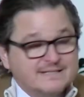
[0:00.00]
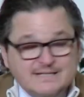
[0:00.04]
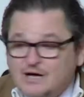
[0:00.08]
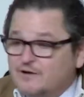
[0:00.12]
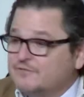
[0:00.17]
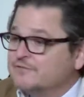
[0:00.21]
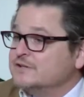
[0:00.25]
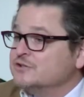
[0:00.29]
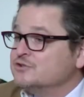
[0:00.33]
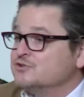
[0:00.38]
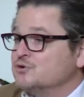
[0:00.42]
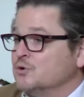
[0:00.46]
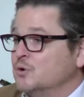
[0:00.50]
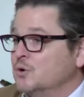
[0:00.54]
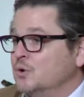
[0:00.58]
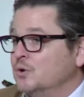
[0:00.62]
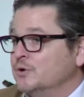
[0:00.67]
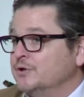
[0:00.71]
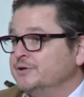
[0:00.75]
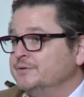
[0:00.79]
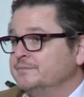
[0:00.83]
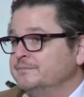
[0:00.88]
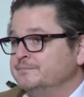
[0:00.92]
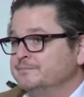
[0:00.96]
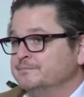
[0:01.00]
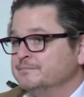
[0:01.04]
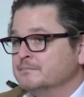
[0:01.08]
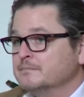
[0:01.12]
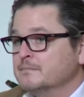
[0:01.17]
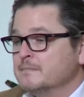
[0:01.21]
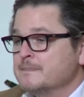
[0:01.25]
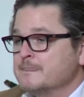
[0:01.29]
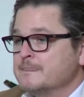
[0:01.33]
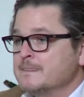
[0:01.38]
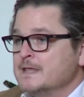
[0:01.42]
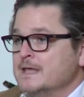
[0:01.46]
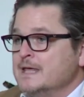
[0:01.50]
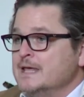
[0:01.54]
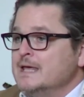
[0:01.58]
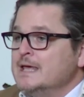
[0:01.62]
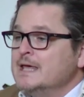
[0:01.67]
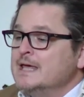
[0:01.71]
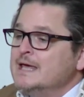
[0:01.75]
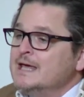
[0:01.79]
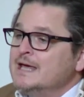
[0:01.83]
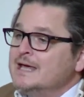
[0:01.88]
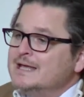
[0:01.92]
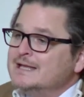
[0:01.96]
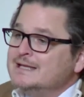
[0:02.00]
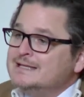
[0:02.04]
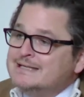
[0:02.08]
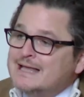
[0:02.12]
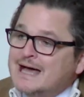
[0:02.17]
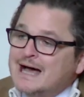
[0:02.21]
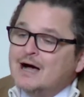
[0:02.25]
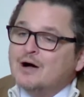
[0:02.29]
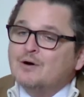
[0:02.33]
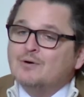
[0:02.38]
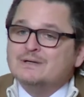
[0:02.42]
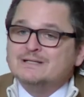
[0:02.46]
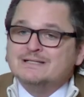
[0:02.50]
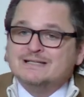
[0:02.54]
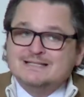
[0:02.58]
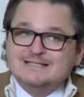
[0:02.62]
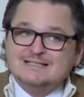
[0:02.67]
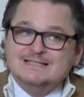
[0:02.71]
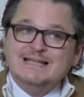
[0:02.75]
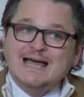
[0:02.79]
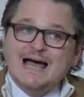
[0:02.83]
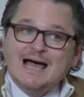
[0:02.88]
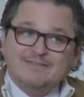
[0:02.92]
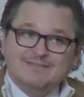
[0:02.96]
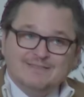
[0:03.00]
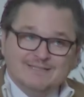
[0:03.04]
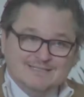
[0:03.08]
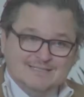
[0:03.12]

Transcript: be self-controlled. Now is it